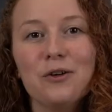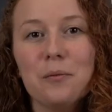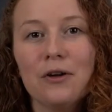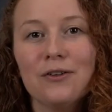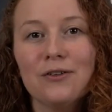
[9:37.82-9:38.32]
the
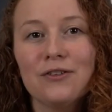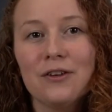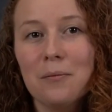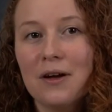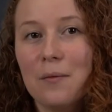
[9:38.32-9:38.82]
model,
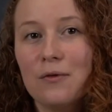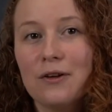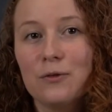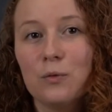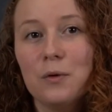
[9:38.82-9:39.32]
some
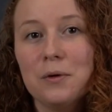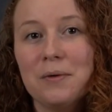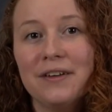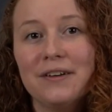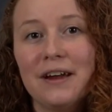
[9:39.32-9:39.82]
cameras will be
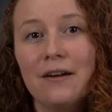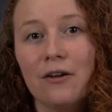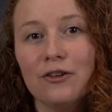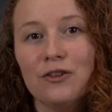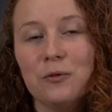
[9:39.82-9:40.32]
better than
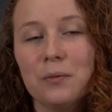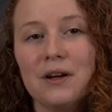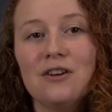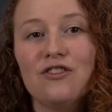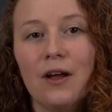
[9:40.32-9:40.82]
others, but
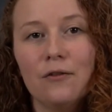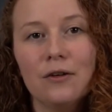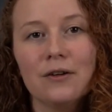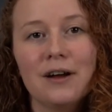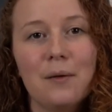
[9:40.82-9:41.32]
in
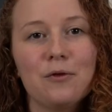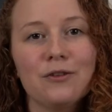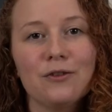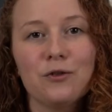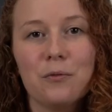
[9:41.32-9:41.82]
general,
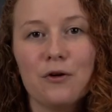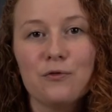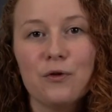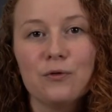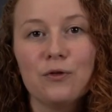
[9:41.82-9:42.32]
cameras on
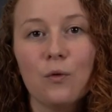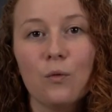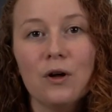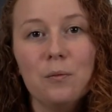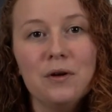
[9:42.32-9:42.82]
smartphones
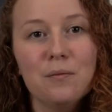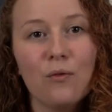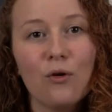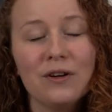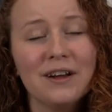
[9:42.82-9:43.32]
will be
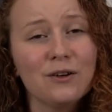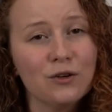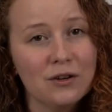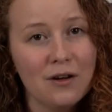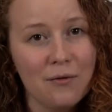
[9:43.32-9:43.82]
more than
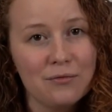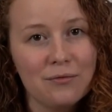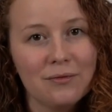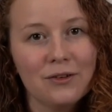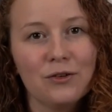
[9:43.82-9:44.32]
good enough.
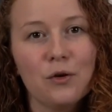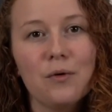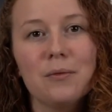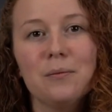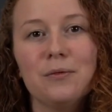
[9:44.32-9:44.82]
So
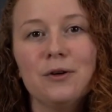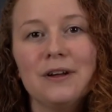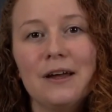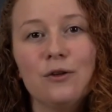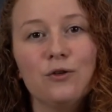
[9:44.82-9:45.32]
remember
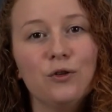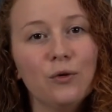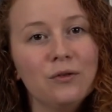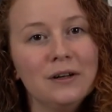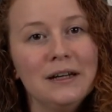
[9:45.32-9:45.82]
that you
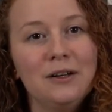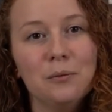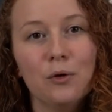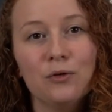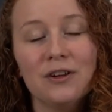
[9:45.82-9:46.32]
don't need the
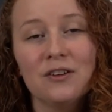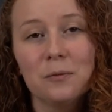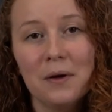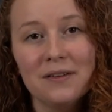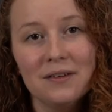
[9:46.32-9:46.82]
most
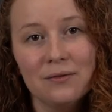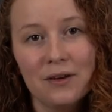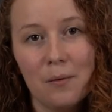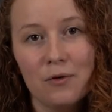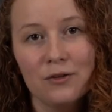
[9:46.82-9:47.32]
expensive
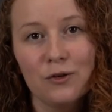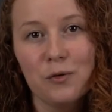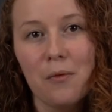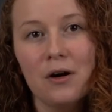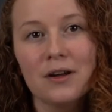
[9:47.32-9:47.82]
cameras on
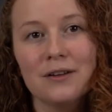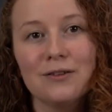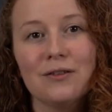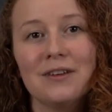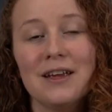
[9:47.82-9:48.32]
the market
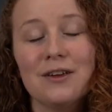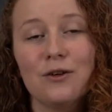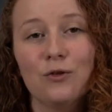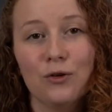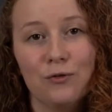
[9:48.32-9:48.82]
to take
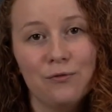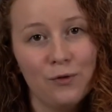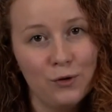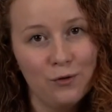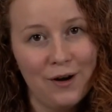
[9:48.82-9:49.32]
good
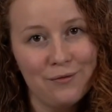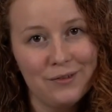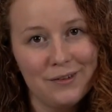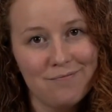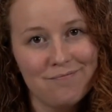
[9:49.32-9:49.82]
photographs.